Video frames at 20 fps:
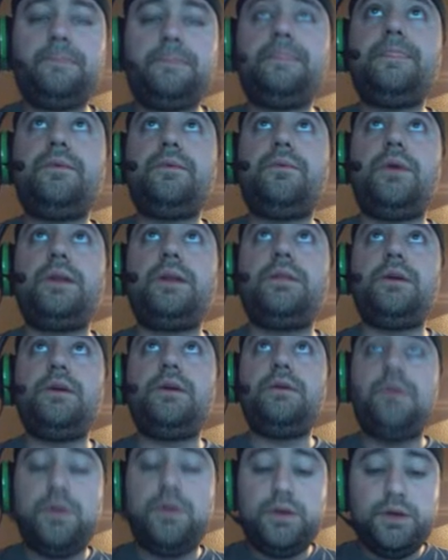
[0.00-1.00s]
right there.
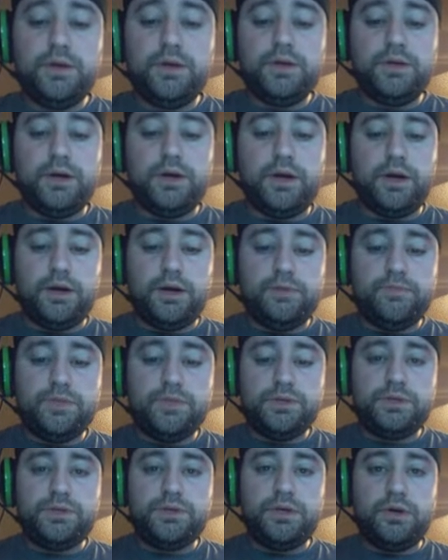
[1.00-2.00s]

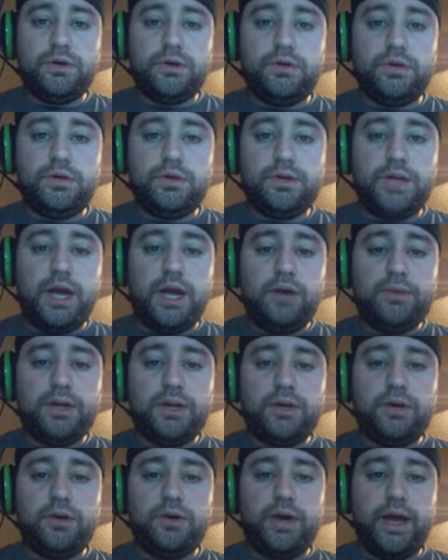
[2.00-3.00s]
So now I'm going to
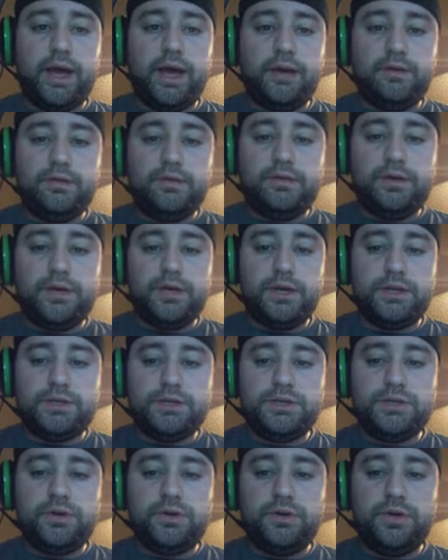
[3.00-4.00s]
go ahead and
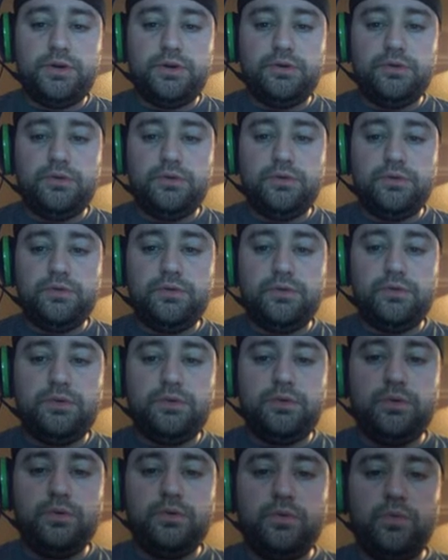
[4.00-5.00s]
show you
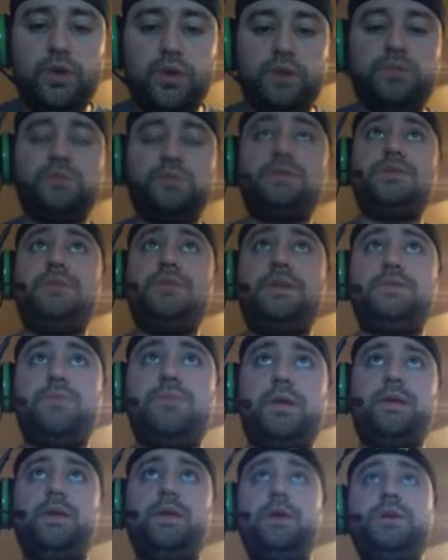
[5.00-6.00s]
where those tweets
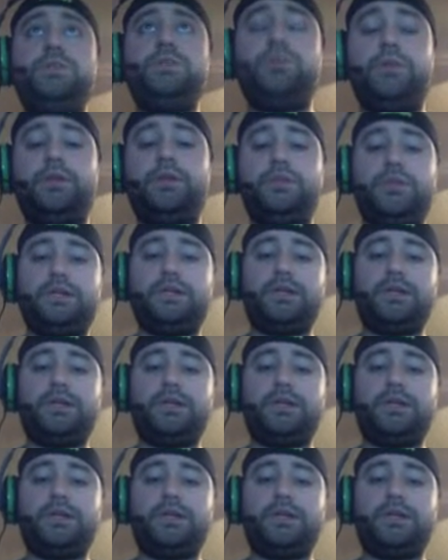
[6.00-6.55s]
went. So we just got